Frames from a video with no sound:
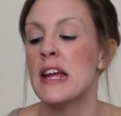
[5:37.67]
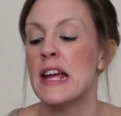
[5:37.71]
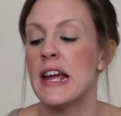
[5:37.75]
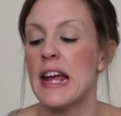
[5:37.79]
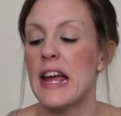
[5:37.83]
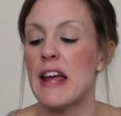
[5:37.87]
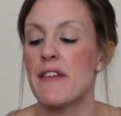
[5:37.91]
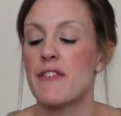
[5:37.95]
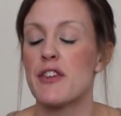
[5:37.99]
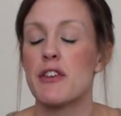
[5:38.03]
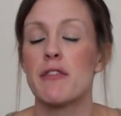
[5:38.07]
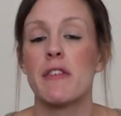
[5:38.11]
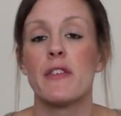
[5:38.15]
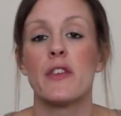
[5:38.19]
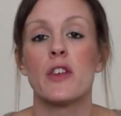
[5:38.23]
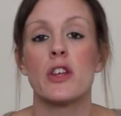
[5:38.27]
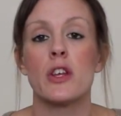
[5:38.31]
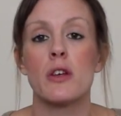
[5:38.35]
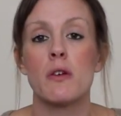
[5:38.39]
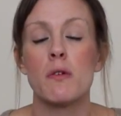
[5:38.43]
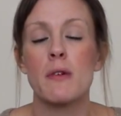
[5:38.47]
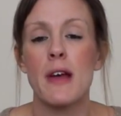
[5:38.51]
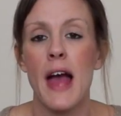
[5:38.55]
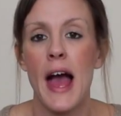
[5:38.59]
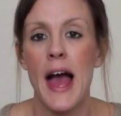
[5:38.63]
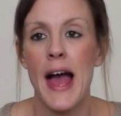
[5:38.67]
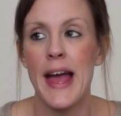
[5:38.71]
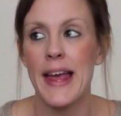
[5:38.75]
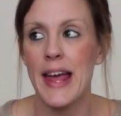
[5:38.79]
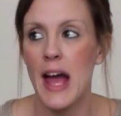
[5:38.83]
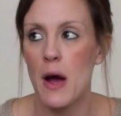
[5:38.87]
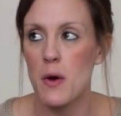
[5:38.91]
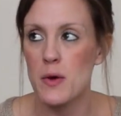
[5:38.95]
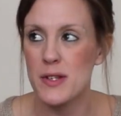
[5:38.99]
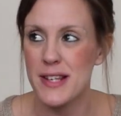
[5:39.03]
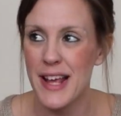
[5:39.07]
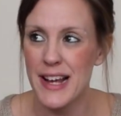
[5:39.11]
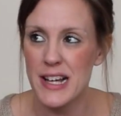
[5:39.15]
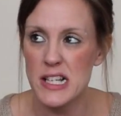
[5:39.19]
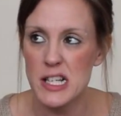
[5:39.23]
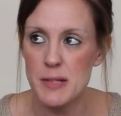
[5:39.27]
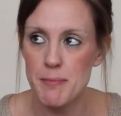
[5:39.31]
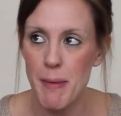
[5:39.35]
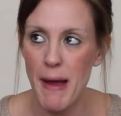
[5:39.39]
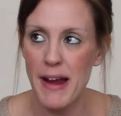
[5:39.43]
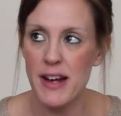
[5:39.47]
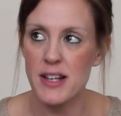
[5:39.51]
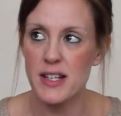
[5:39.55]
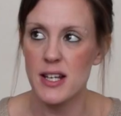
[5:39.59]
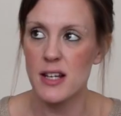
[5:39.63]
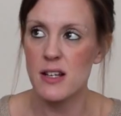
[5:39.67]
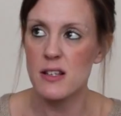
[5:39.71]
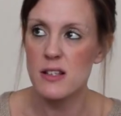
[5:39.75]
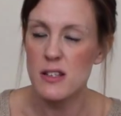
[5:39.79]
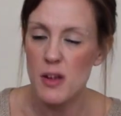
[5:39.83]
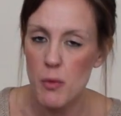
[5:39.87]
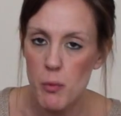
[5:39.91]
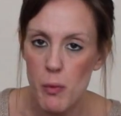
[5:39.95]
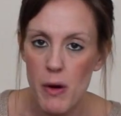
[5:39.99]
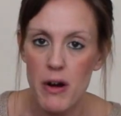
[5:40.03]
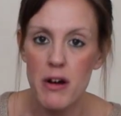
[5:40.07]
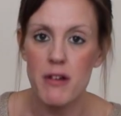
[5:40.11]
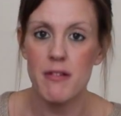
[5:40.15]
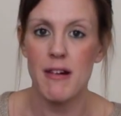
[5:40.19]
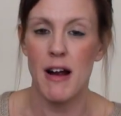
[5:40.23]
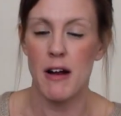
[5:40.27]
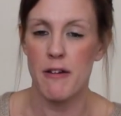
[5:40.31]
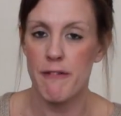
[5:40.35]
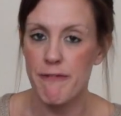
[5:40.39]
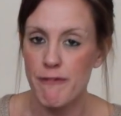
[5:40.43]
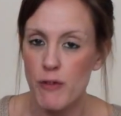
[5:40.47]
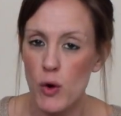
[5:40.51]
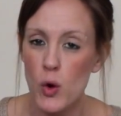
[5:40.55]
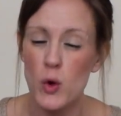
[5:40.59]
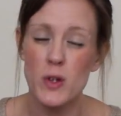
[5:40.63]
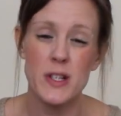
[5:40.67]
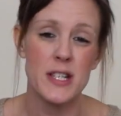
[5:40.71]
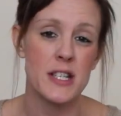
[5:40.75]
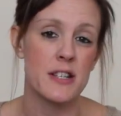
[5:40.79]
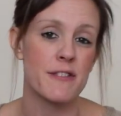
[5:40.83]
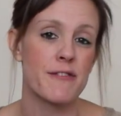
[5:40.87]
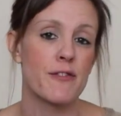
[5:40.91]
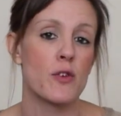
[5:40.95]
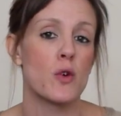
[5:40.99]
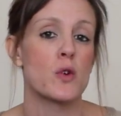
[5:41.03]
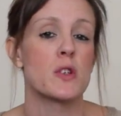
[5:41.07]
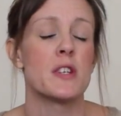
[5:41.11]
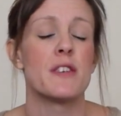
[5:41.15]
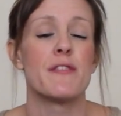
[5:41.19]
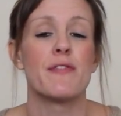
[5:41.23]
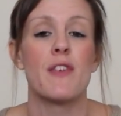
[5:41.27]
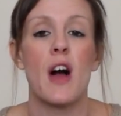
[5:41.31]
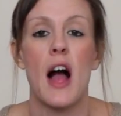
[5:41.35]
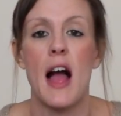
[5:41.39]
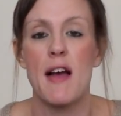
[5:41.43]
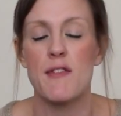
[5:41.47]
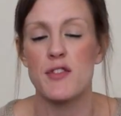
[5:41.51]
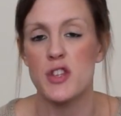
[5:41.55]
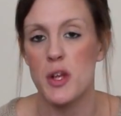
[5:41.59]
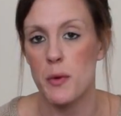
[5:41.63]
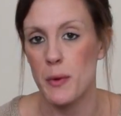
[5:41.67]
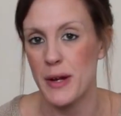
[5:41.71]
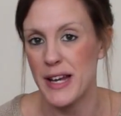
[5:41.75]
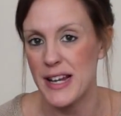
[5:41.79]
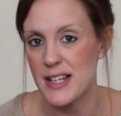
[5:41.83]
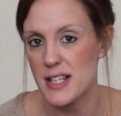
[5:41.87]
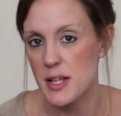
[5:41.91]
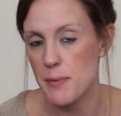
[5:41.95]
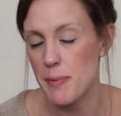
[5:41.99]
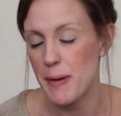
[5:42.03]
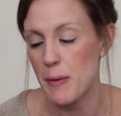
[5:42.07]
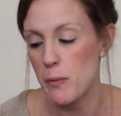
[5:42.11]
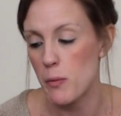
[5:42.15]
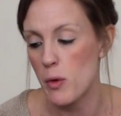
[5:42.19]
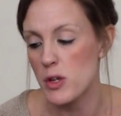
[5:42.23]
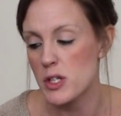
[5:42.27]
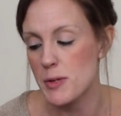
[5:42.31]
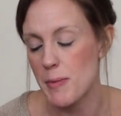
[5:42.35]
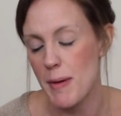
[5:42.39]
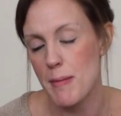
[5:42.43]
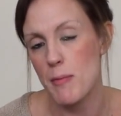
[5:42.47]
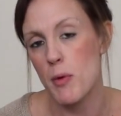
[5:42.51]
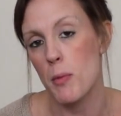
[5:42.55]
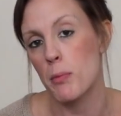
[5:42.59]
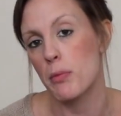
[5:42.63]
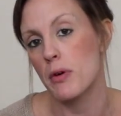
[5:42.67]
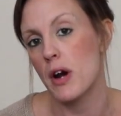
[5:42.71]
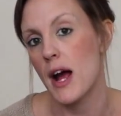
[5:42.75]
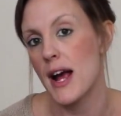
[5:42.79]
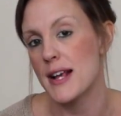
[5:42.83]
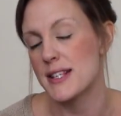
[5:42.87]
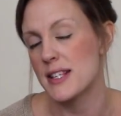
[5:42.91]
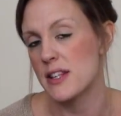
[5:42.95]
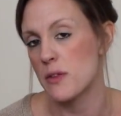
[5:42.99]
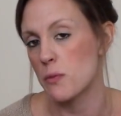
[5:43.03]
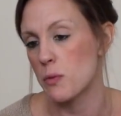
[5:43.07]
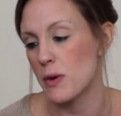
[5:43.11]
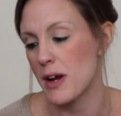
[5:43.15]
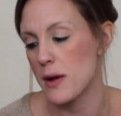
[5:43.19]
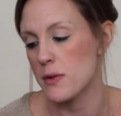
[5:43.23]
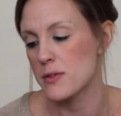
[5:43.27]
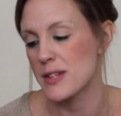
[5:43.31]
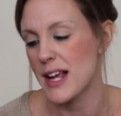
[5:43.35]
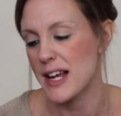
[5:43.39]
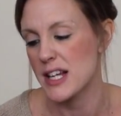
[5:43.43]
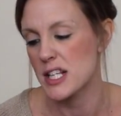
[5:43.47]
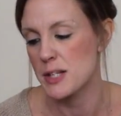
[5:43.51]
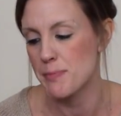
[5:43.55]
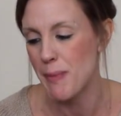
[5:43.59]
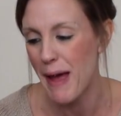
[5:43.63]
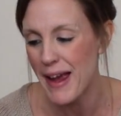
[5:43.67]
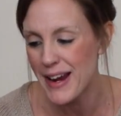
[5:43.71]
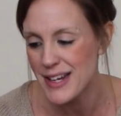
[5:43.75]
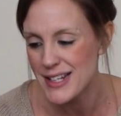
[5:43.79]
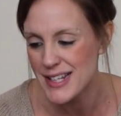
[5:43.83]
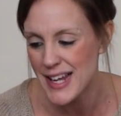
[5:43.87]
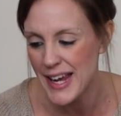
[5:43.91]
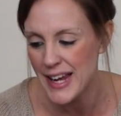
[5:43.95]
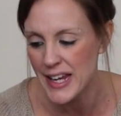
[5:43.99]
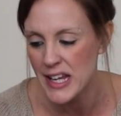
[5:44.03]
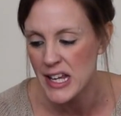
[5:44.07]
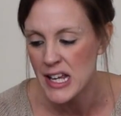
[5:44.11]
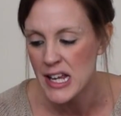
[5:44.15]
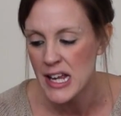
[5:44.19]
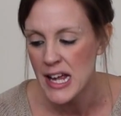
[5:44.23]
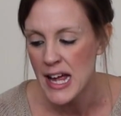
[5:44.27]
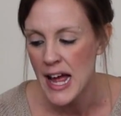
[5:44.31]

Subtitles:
If you're in the UK, I was expecting somewhere around 40 to 45, so it was a bit more priced than what I was expecting,